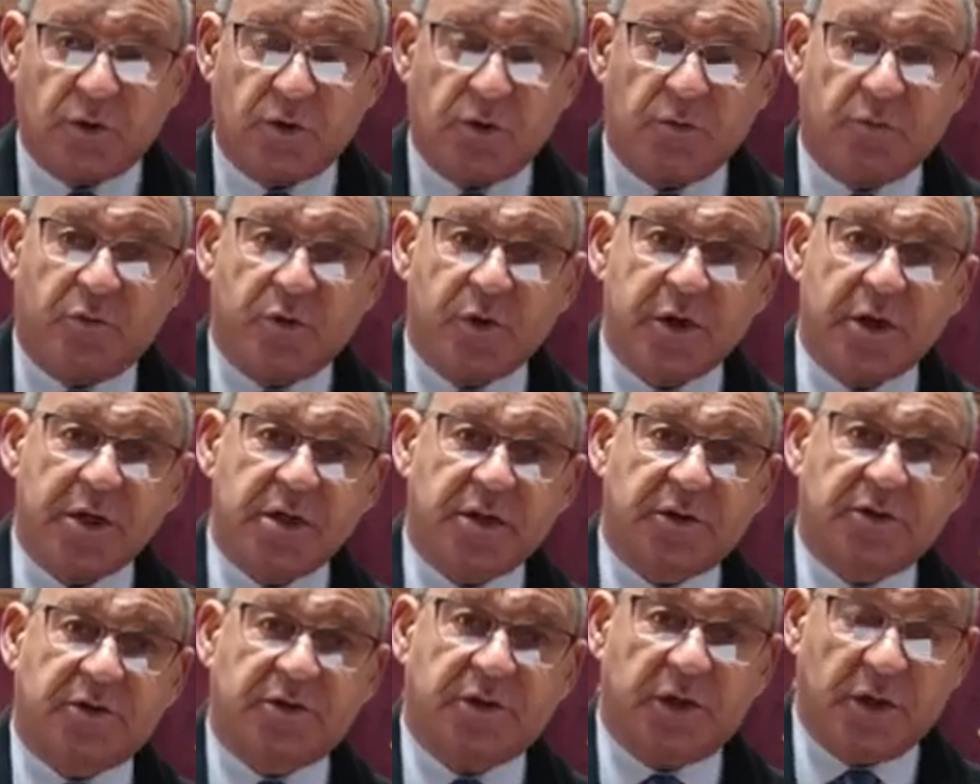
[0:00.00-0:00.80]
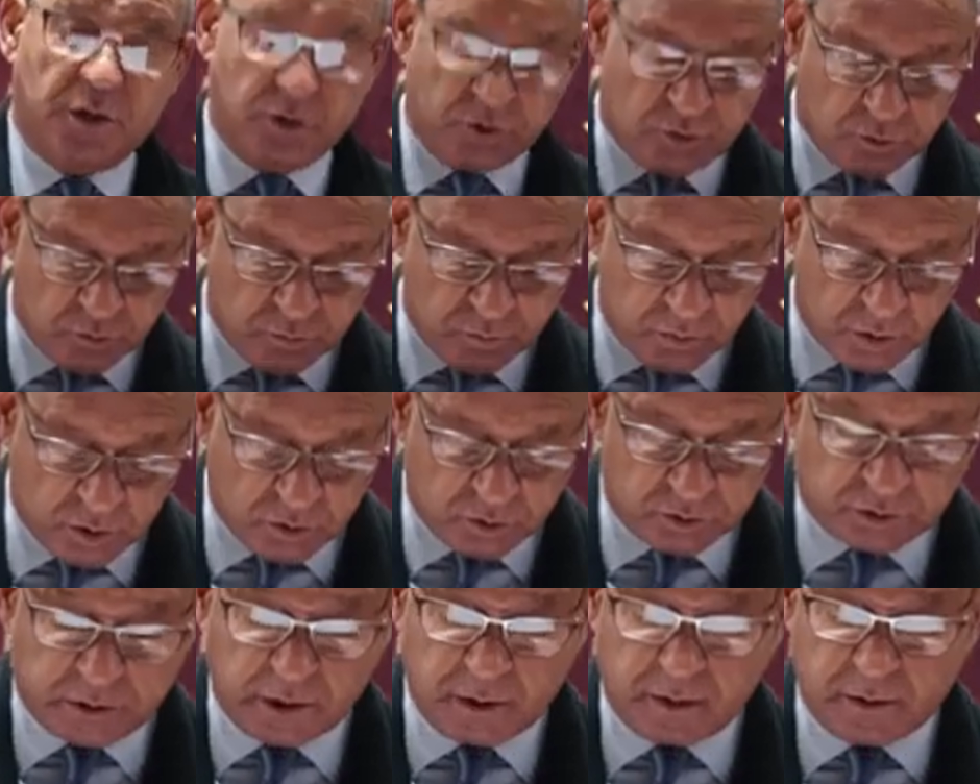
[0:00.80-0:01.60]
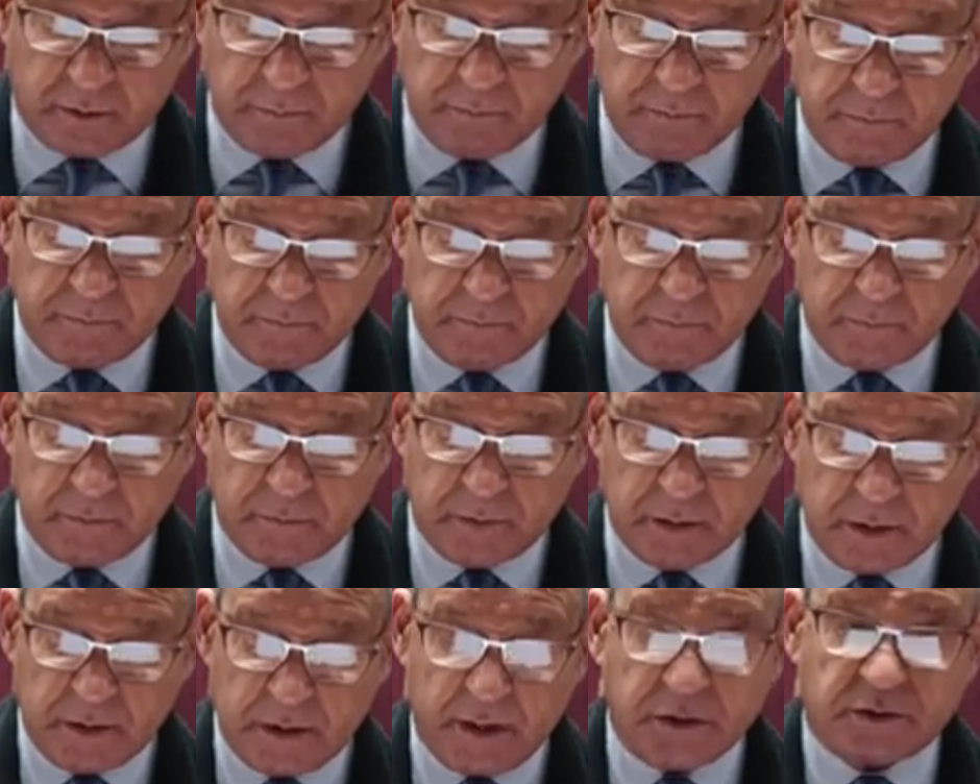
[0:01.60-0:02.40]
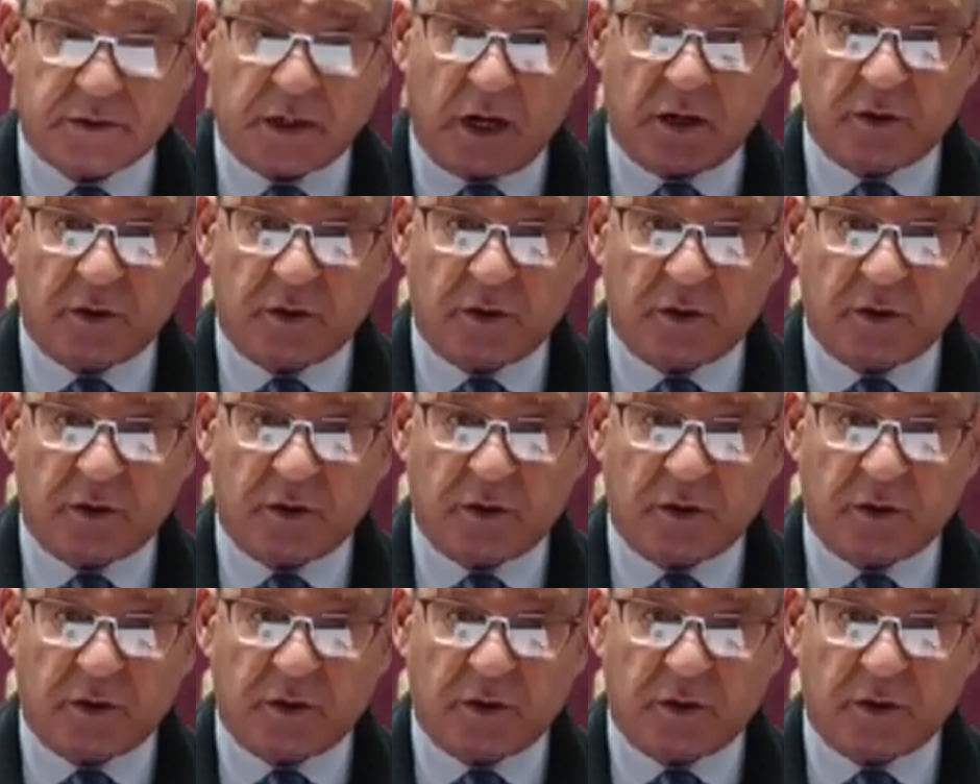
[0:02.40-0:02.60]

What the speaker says: words into music, his